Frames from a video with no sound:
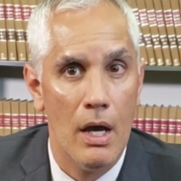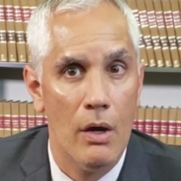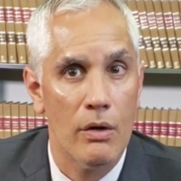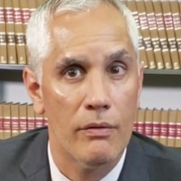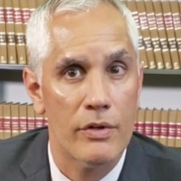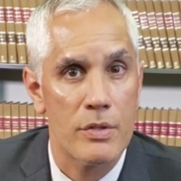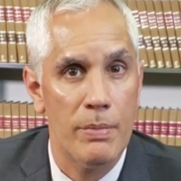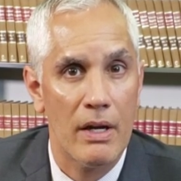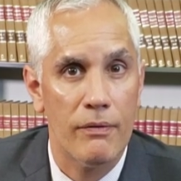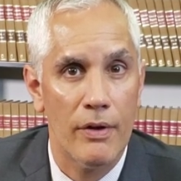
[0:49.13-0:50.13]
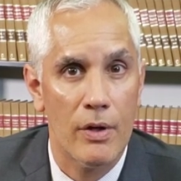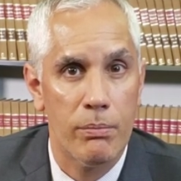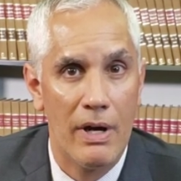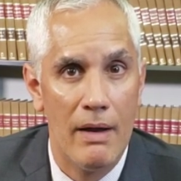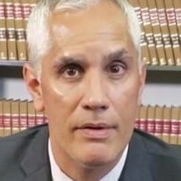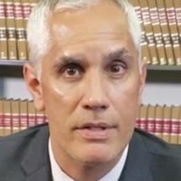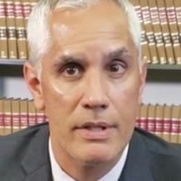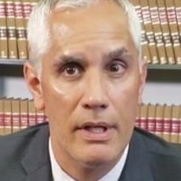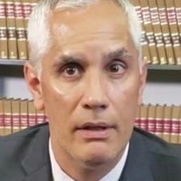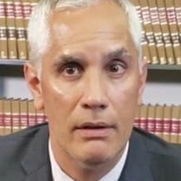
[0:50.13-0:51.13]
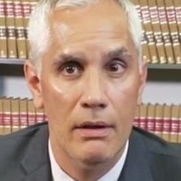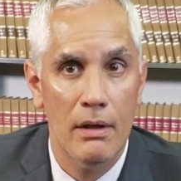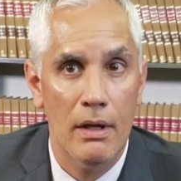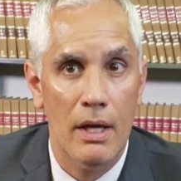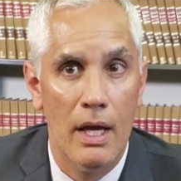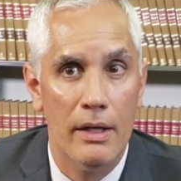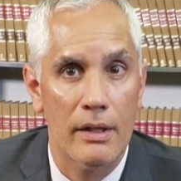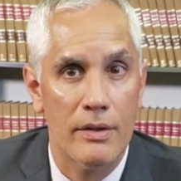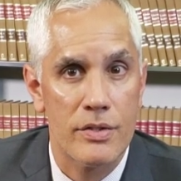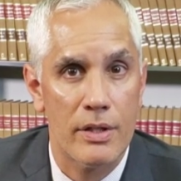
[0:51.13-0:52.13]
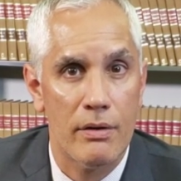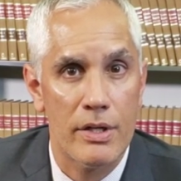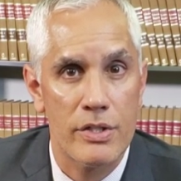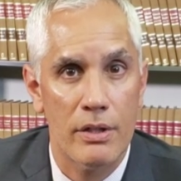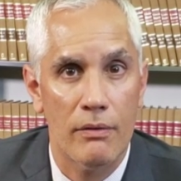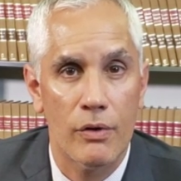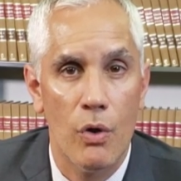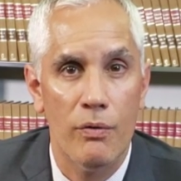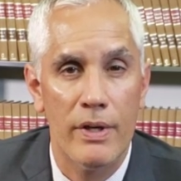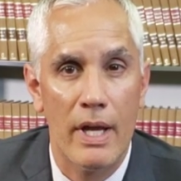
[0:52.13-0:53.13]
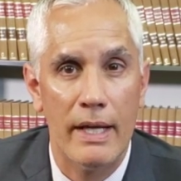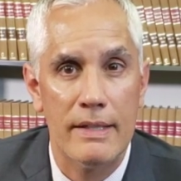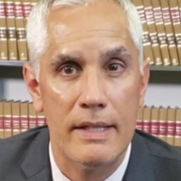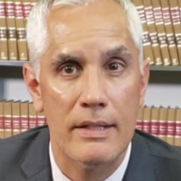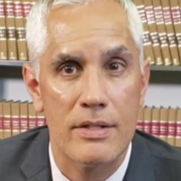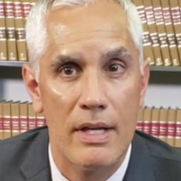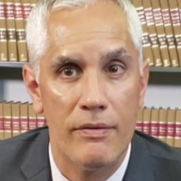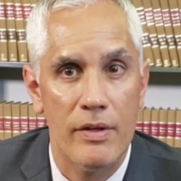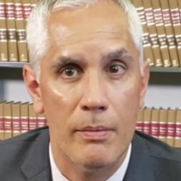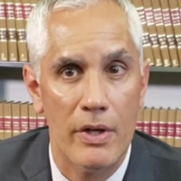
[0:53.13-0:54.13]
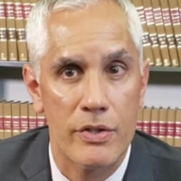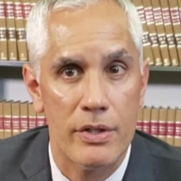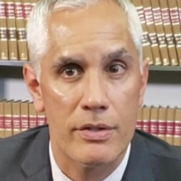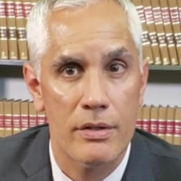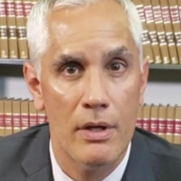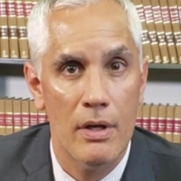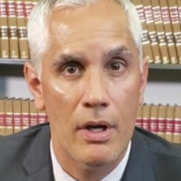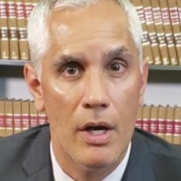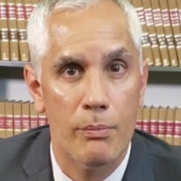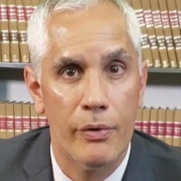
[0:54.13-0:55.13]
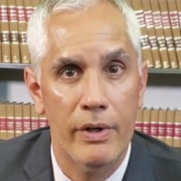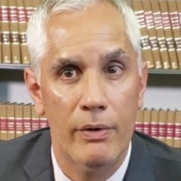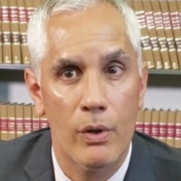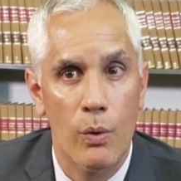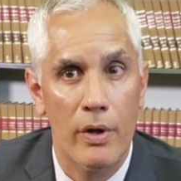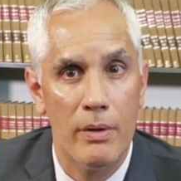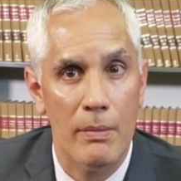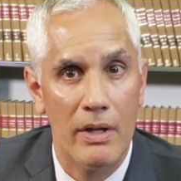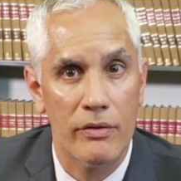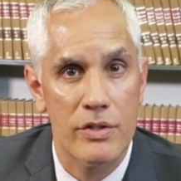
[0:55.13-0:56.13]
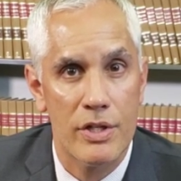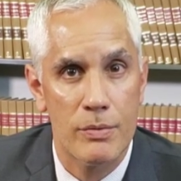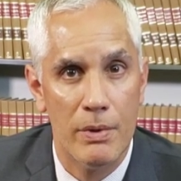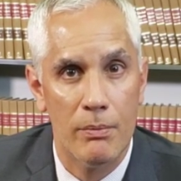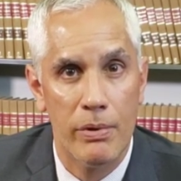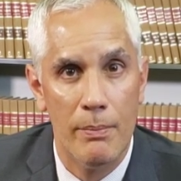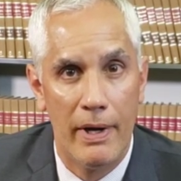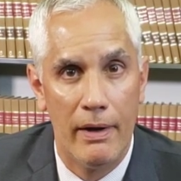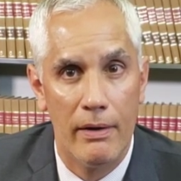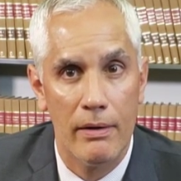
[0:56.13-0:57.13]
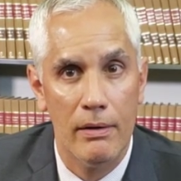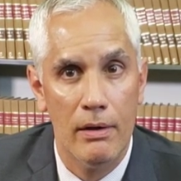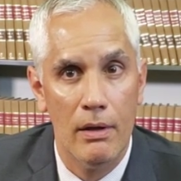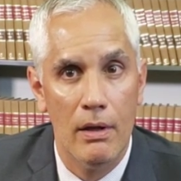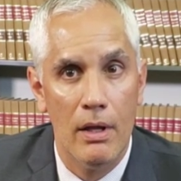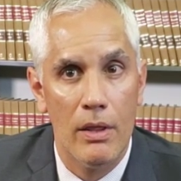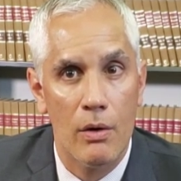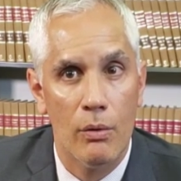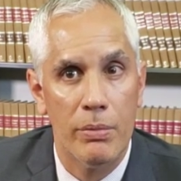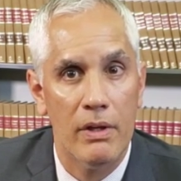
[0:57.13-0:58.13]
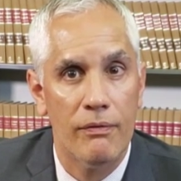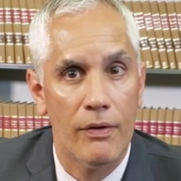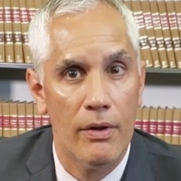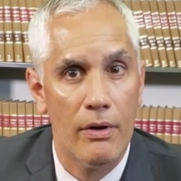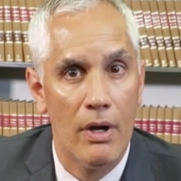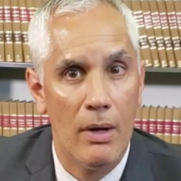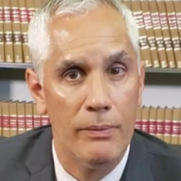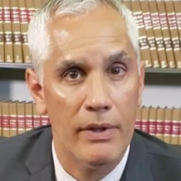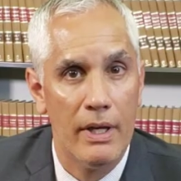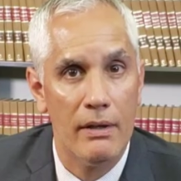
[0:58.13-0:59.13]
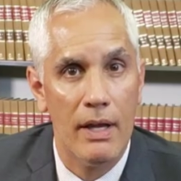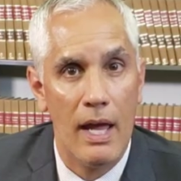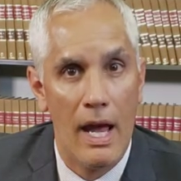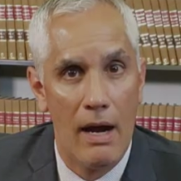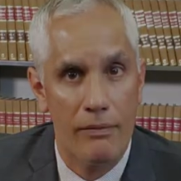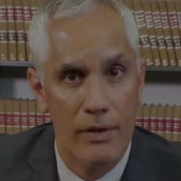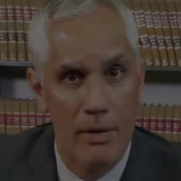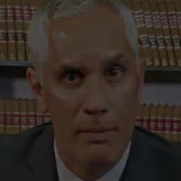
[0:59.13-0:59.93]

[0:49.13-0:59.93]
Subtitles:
Out of respect for their privacy and in consideration of COVID-19 safety measures, a pre-recorded message has been prepared. There will be further update after the